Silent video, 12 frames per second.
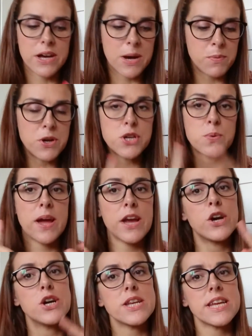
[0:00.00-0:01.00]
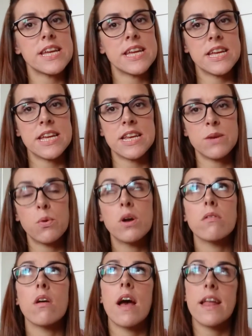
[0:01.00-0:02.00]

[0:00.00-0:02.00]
go on what to I got in what